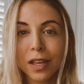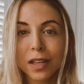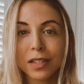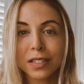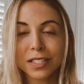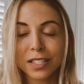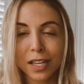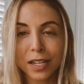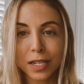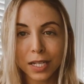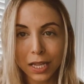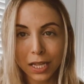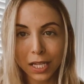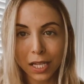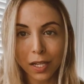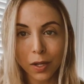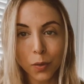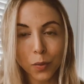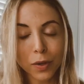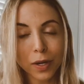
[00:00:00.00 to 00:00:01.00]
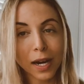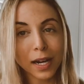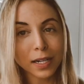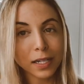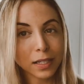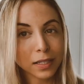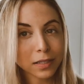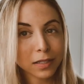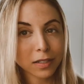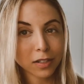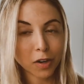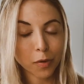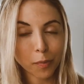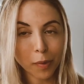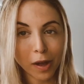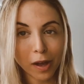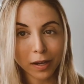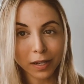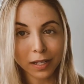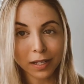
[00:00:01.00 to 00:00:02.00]
Suddenly, we're at ease in our
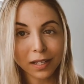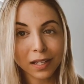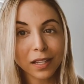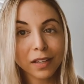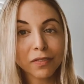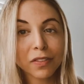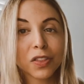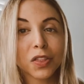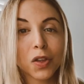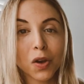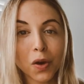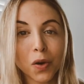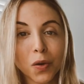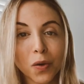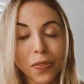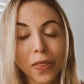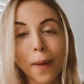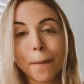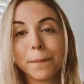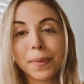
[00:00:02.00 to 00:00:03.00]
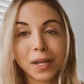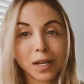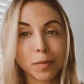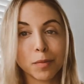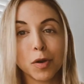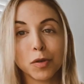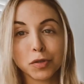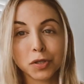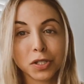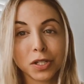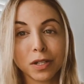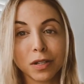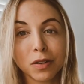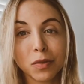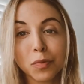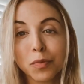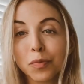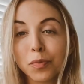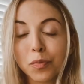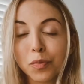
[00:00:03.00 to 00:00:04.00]
body, even though that big emotion
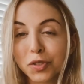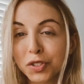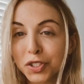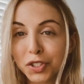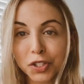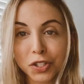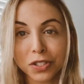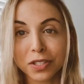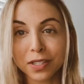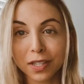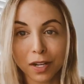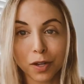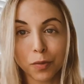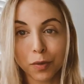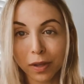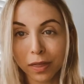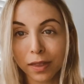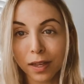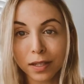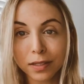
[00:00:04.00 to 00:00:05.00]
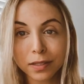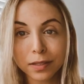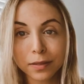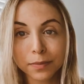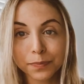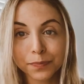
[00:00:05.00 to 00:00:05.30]
was just there with us.